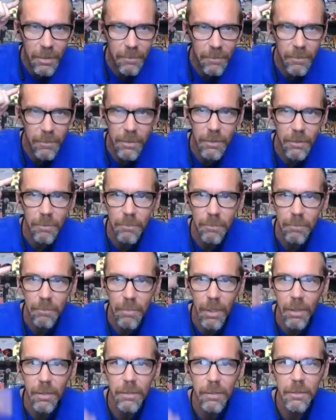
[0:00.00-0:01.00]
at the
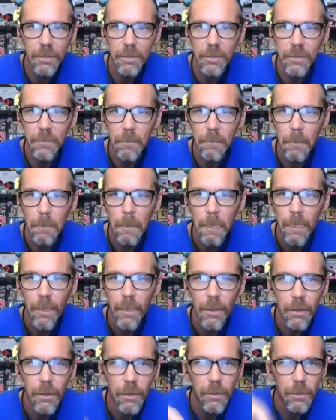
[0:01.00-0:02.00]
parks.
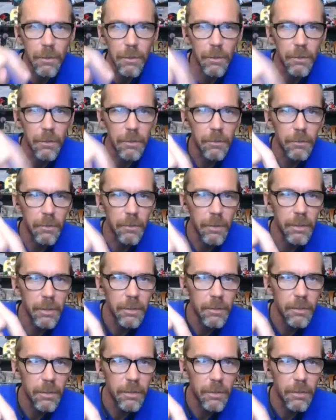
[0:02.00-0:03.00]
Her link
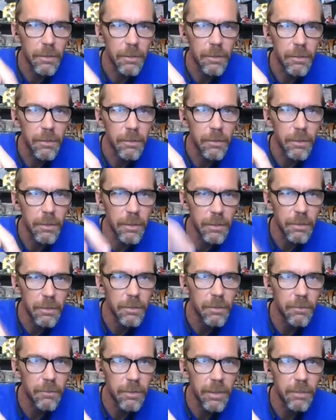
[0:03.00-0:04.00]
to her
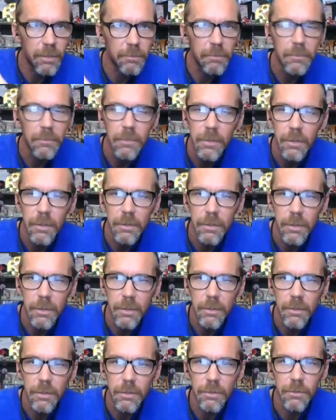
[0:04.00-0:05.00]
Instagram is in
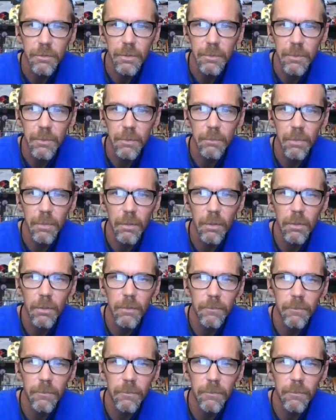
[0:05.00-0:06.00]
the description below if
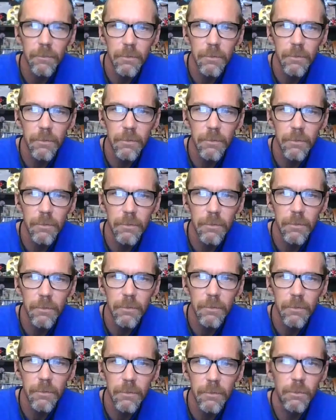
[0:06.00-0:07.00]
you want to go check
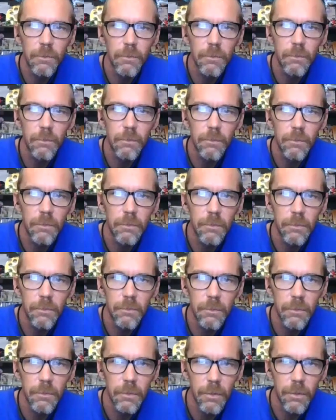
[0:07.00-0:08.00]
out
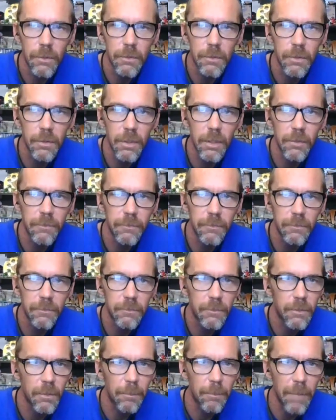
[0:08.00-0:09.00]
her stuff.
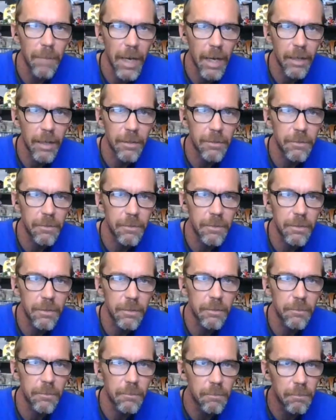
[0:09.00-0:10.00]
The patterns
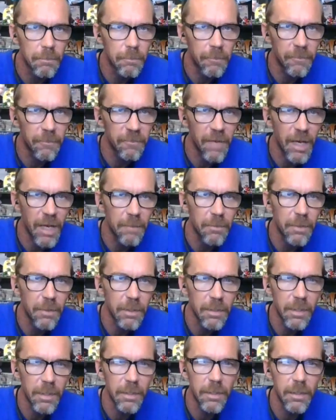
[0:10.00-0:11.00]
and fabrics
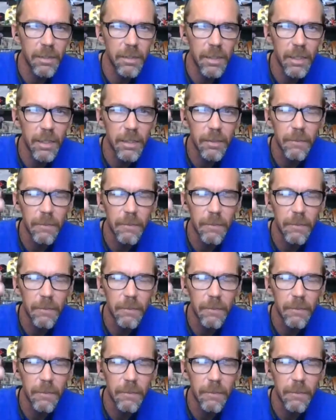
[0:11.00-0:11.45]
that they get